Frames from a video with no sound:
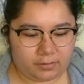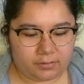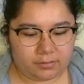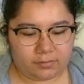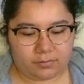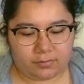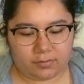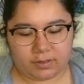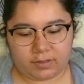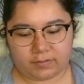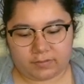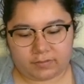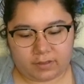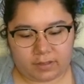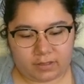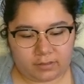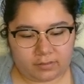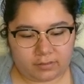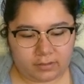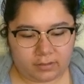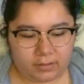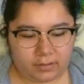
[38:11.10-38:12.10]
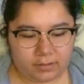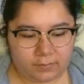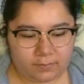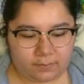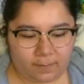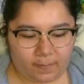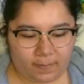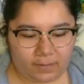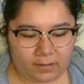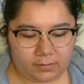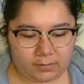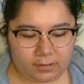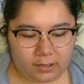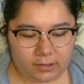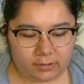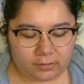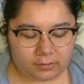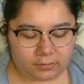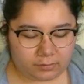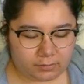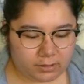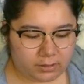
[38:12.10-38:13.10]
cool. It's not, you're not
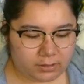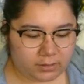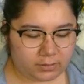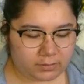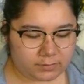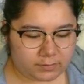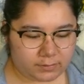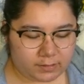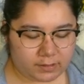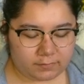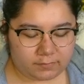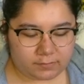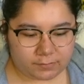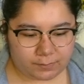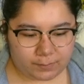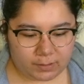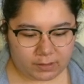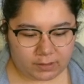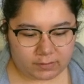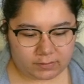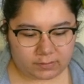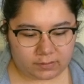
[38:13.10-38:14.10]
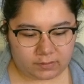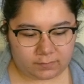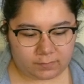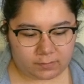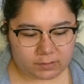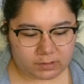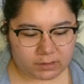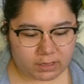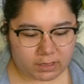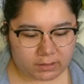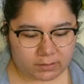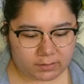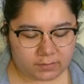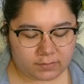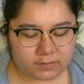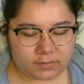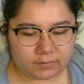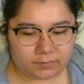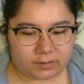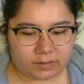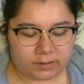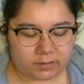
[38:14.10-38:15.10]
creating a safe space if you're tagging
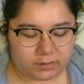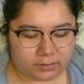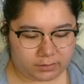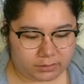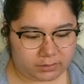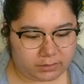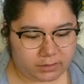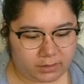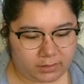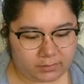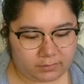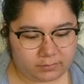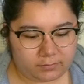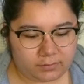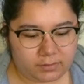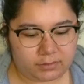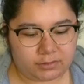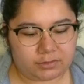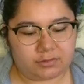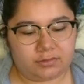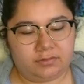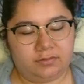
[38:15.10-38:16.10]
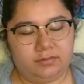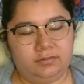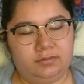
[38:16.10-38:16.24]
something and you're not, which